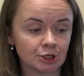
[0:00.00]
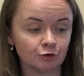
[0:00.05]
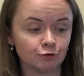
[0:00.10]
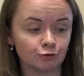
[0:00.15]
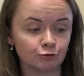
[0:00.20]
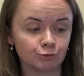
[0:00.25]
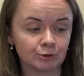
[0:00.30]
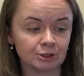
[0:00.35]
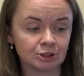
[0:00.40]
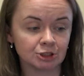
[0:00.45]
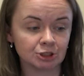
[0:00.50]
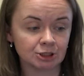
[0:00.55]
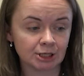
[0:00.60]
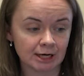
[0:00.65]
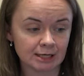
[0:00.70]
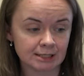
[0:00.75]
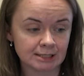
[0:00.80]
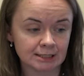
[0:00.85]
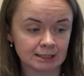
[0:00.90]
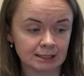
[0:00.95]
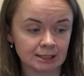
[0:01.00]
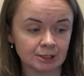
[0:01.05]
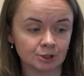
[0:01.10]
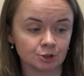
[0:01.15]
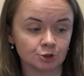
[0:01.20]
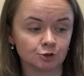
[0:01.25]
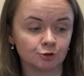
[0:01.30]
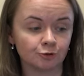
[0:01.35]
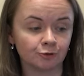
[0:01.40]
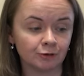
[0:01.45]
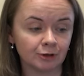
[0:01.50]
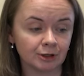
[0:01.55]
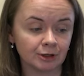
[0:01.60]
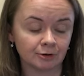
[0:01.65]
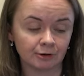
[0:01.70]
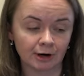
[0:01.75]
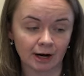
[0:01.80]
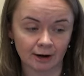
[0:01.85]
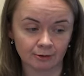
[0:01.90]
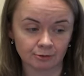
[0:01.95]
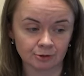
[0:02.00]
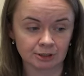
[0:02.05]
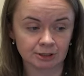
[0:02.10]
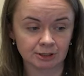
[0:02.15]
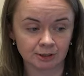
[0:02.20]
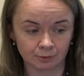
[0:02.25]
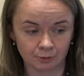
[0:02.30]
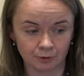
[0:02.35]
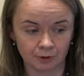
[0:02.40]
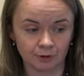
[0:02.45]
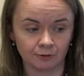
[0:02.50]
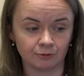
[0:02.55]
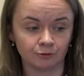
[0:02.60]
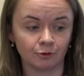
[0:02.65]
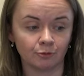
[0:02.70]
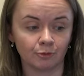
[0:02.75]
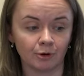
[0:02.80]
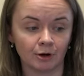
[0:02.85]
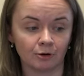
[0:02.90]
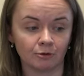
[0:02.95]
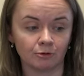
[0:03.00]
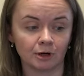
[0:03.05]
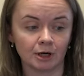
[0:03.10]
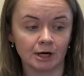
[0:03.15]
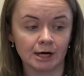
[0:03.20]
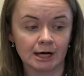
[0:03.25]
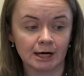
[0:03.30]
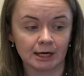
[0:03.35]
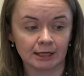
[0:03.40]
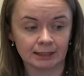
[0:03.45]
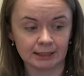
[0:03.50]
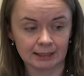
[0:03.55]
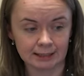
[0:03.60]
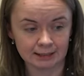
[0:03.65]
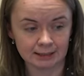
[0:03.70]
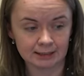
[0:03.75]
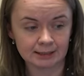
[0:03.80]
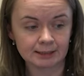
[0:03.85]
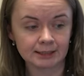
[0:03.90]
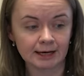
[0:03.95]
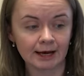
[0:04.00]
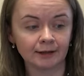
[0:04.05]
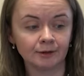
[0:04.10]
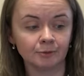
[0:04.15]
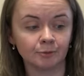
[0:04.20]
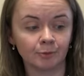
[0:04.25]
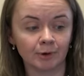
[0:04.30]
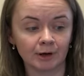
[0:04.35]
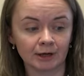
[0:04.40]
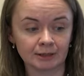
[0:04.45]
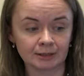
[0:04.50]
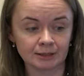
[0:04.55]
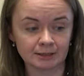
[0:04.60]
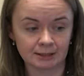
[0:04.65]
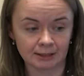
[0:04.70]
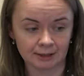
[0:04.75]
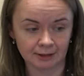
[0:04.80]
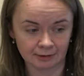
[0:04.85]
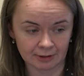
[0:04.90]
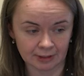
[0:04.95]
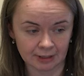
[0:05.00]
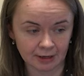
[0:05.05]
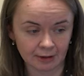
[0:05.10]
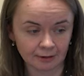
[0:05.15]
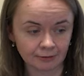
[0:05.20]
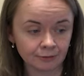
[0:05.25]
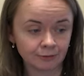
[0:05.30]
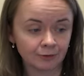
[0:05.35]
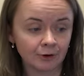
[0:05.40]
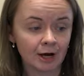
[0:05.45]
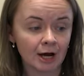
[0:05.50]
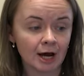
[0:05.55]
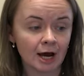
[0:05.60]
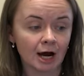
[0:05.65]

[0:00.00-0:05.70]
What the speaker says: if we just need to figure out something from our data set, pandas are enough.